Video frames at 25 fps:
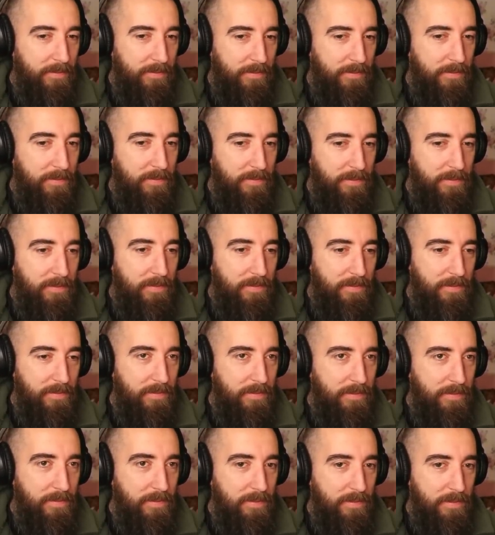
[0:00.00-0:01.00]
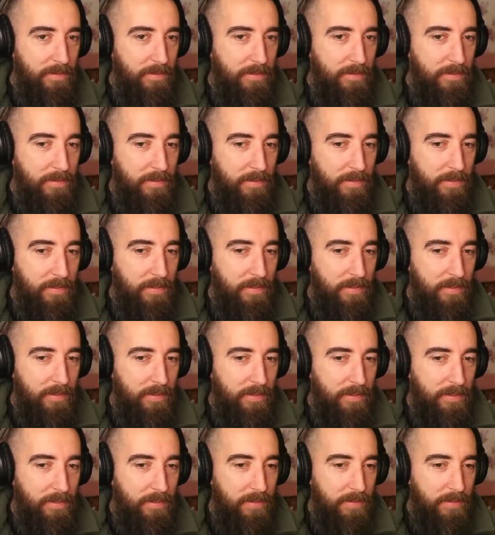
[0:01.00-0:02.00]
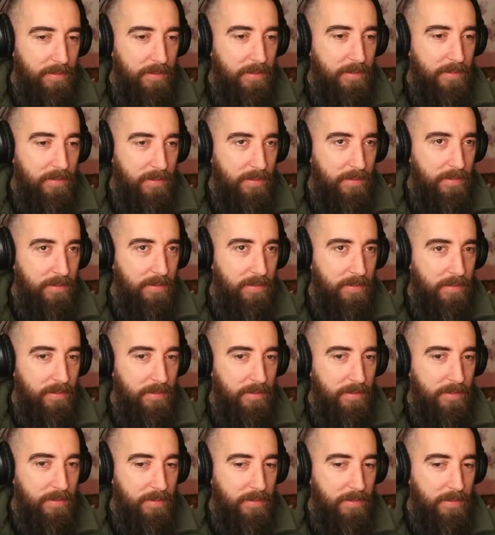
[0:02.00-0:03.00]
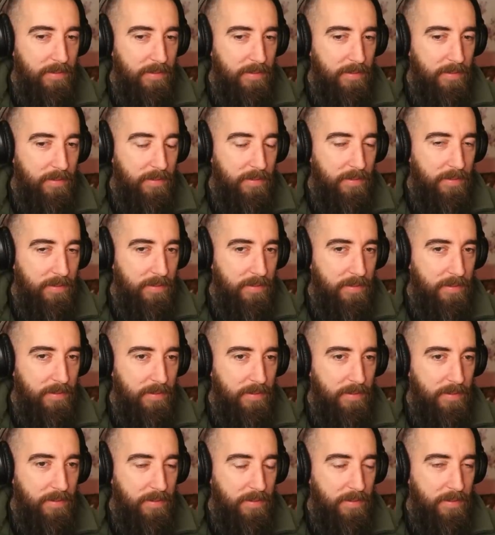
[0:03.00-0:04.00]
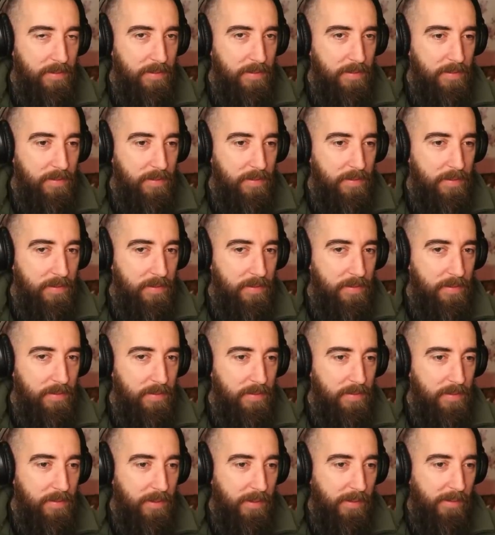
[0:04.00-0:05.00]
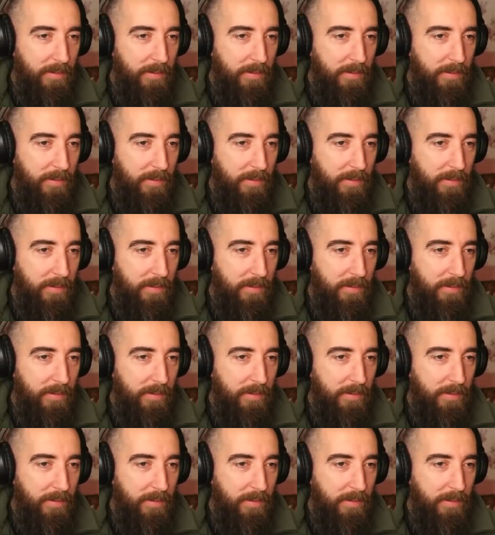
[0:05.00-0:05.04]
The person shown says nothing.